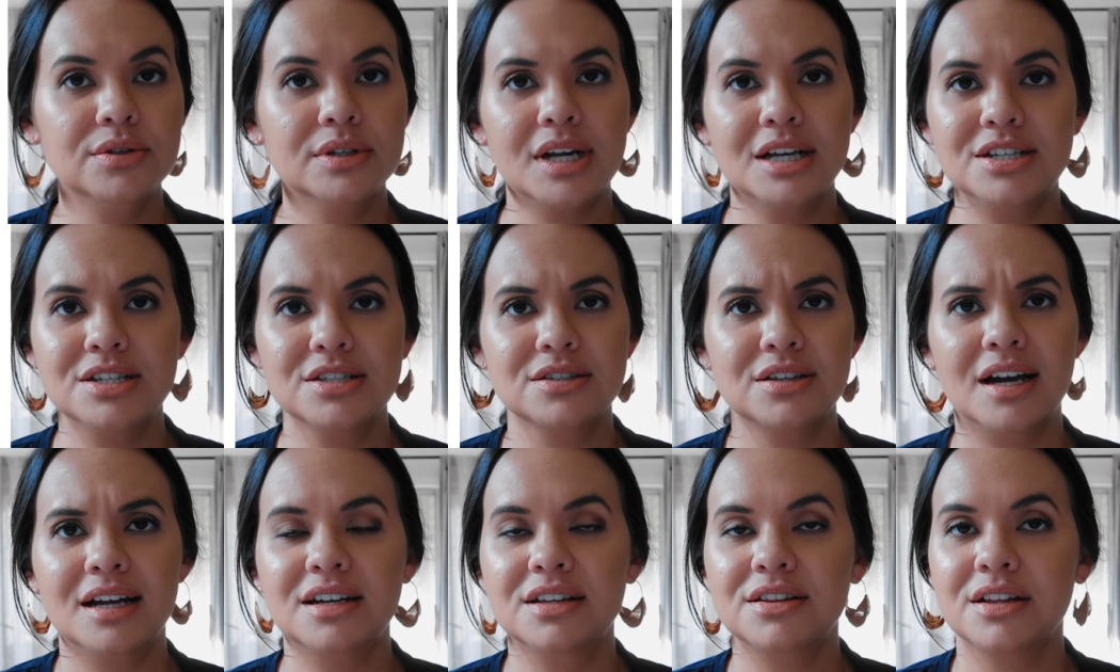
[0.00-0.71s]
And I
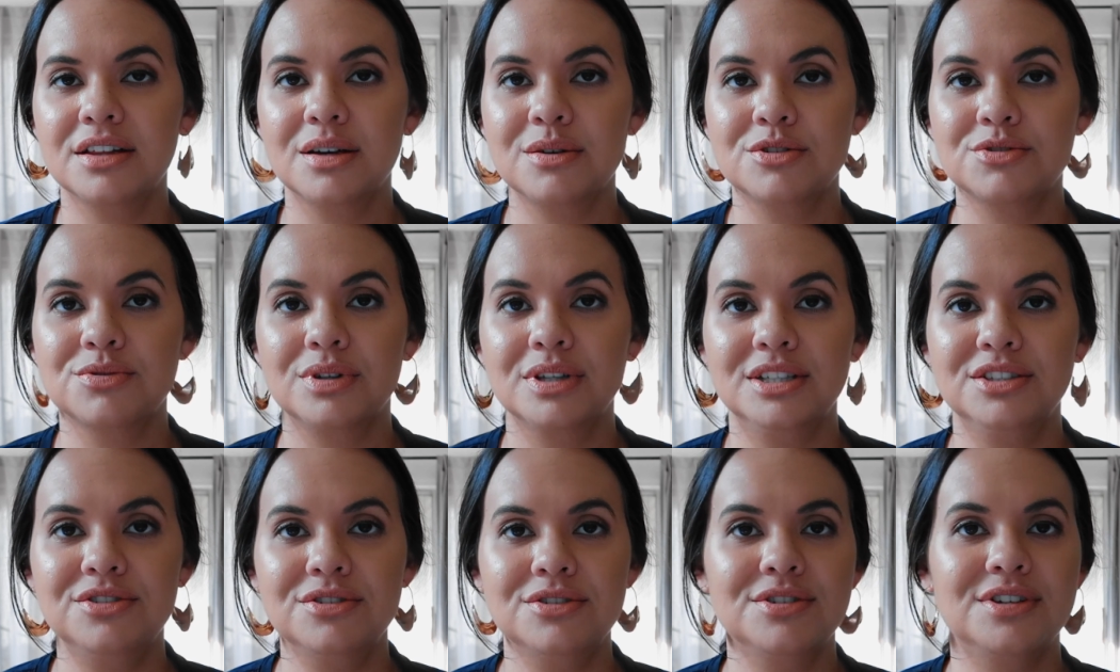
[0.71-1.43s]
just kind of thought that was
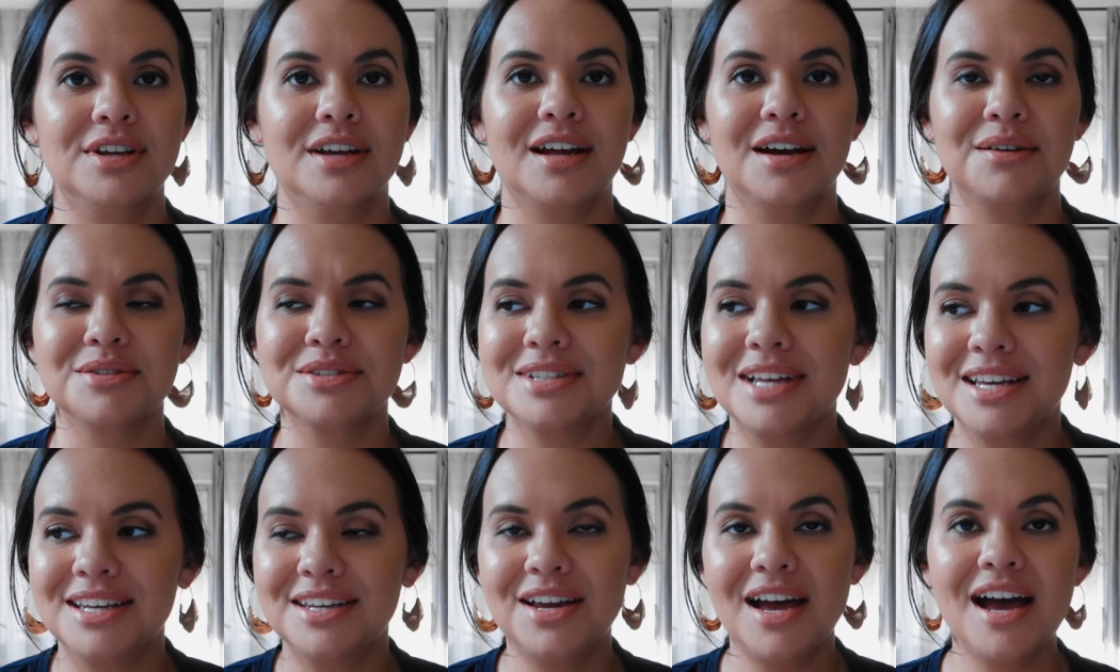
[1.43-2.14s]
really interesting. I was
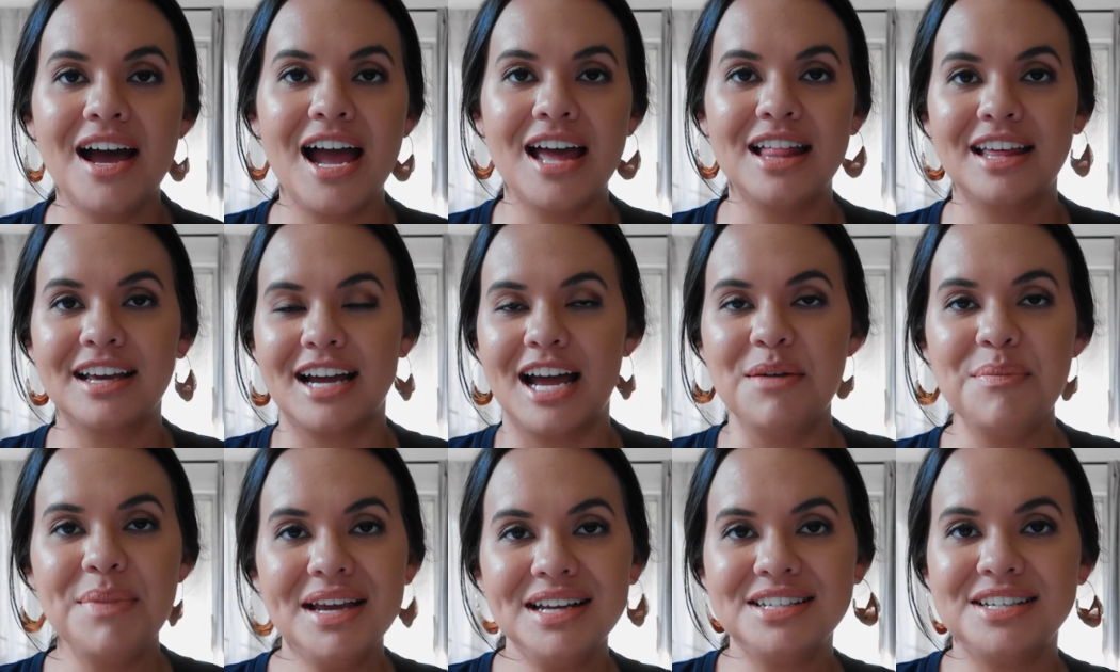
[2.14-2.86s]
like, yeah, I like
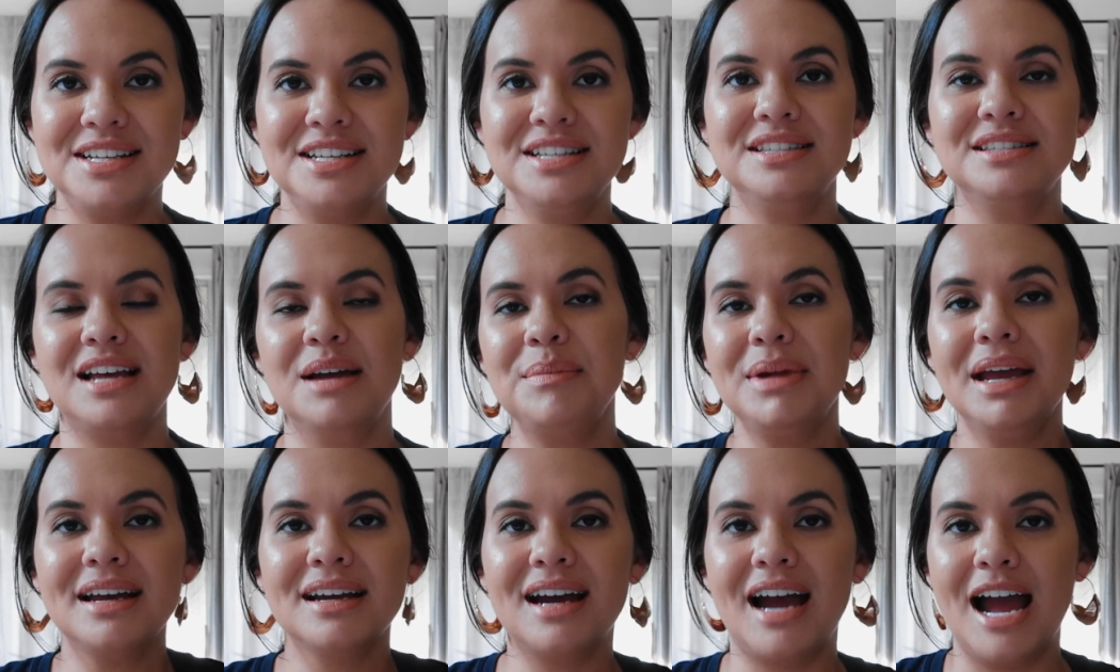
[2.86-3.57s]
I make decent, I
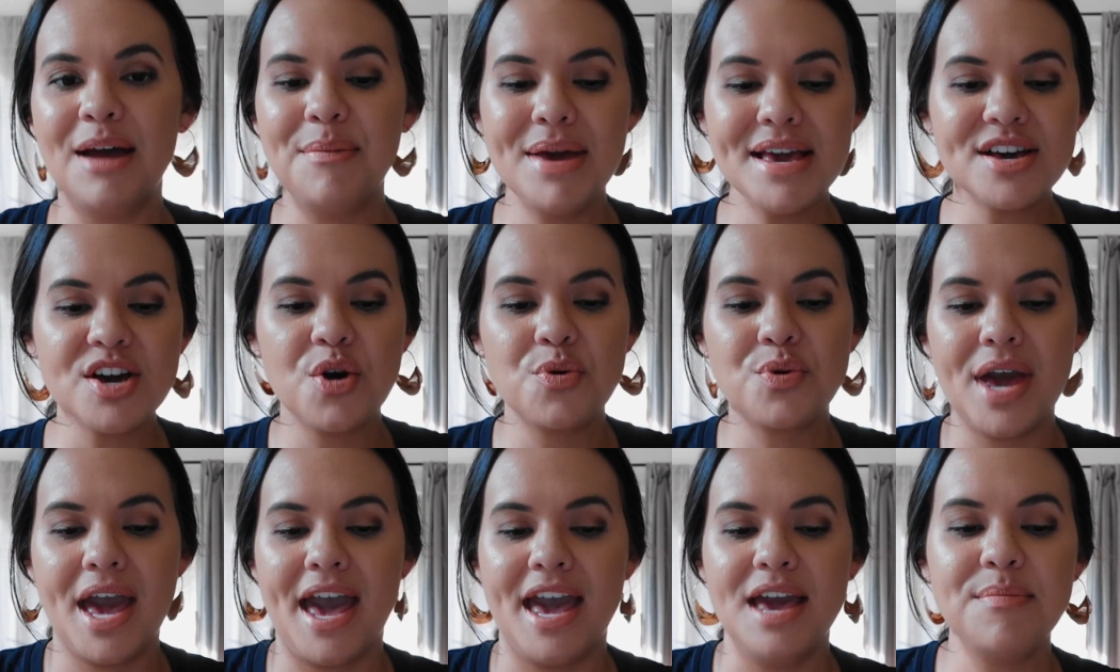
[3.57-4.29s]
make I make
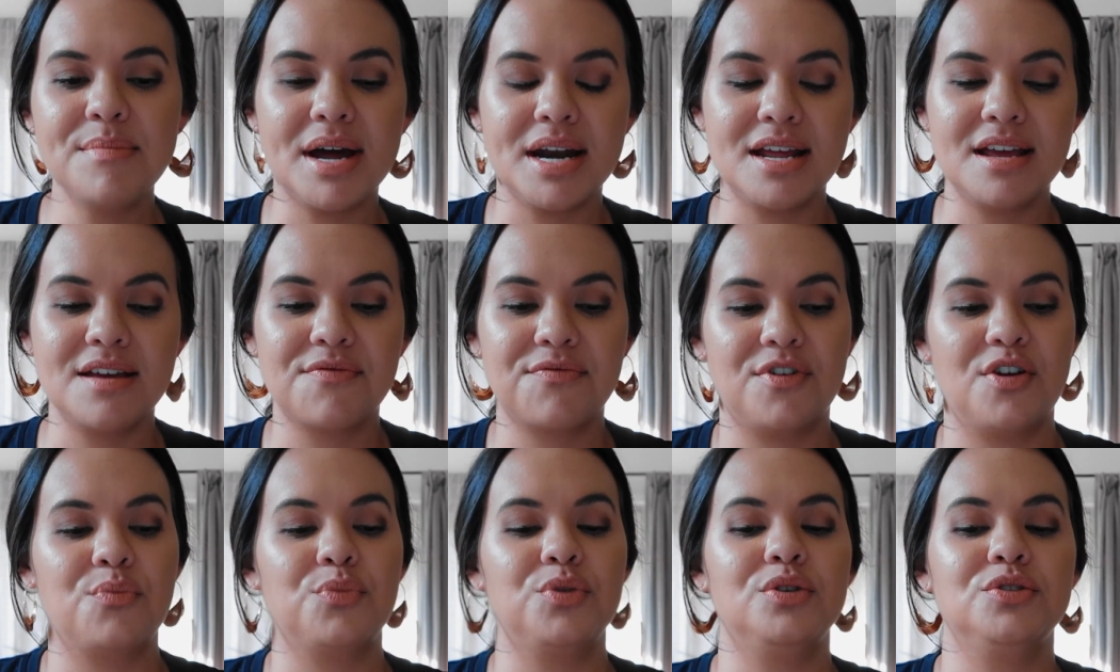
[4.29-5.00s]
okay money
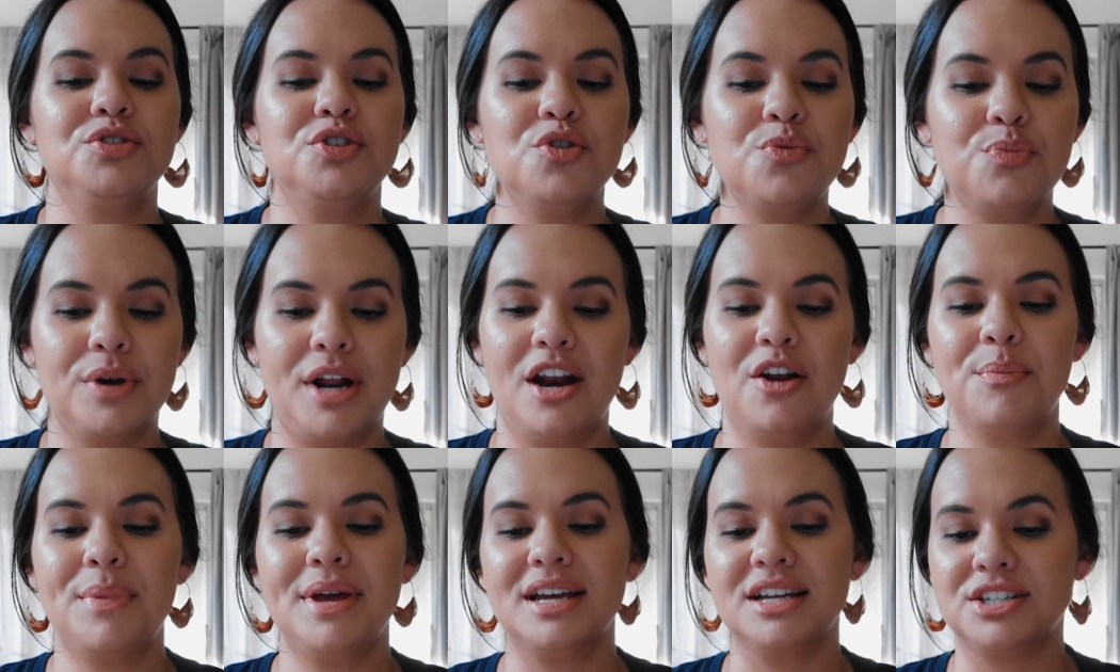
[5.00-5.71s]
from YouTube, but I
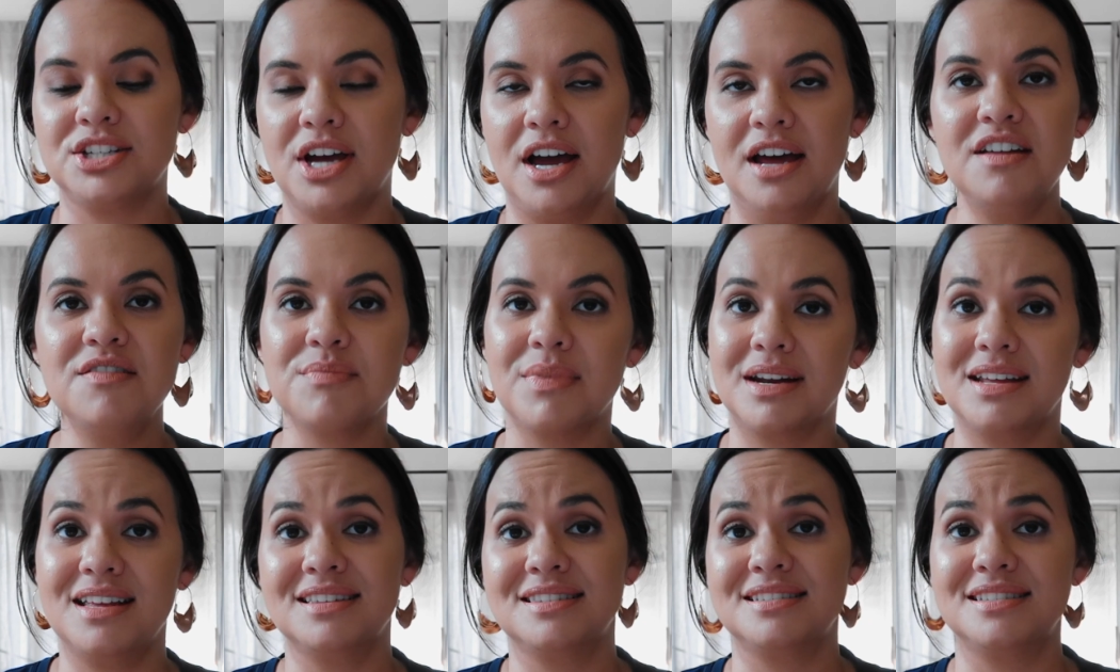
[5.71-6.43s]
don't make a ton of
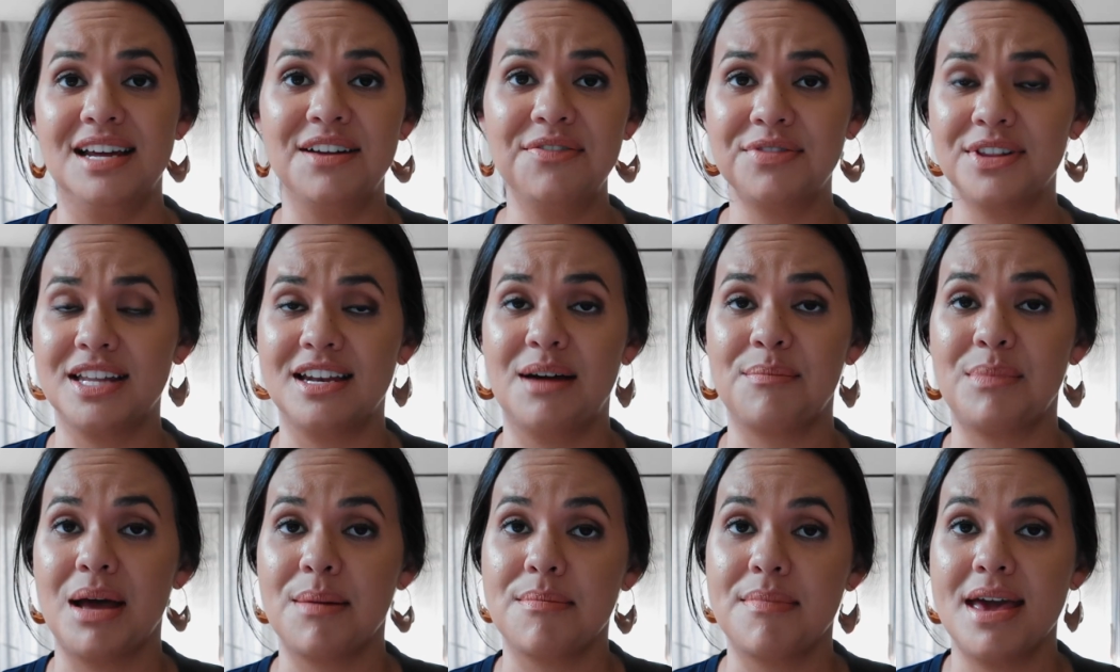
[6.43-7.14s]
money. It's definitely
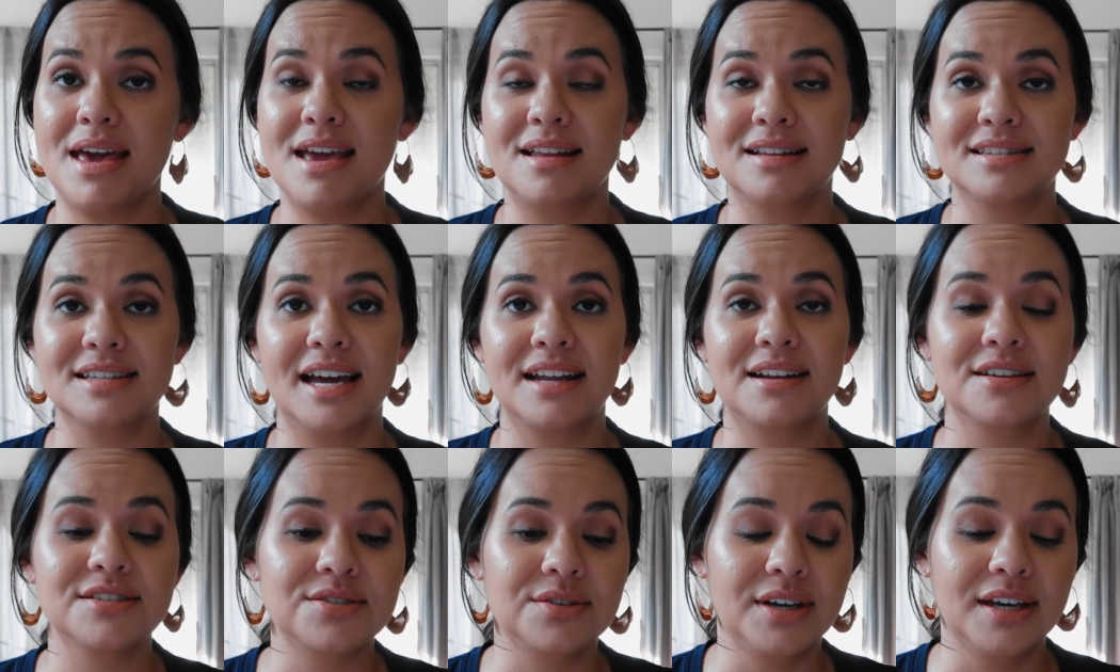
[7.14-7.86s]
not my main side
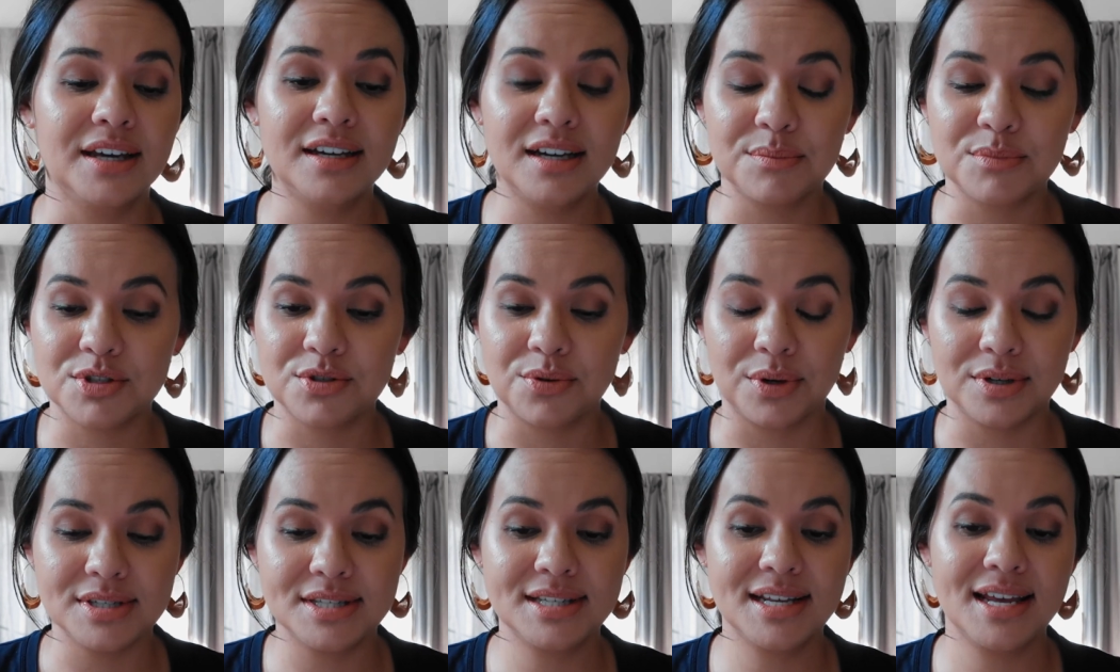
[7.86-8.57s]
hustle income
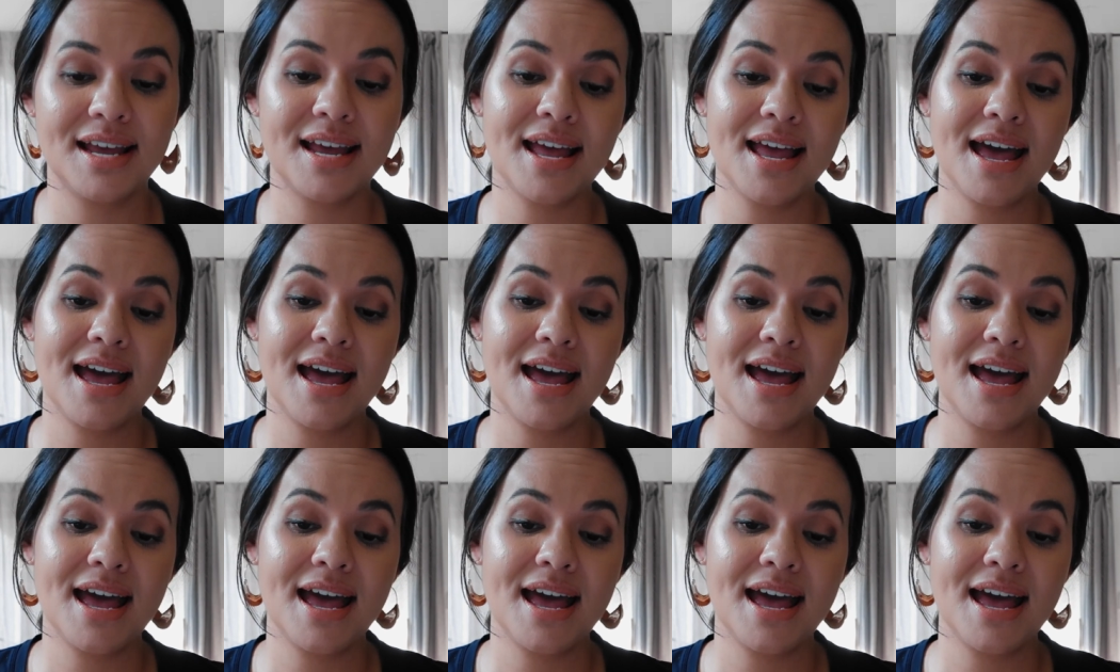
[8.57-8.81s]
source.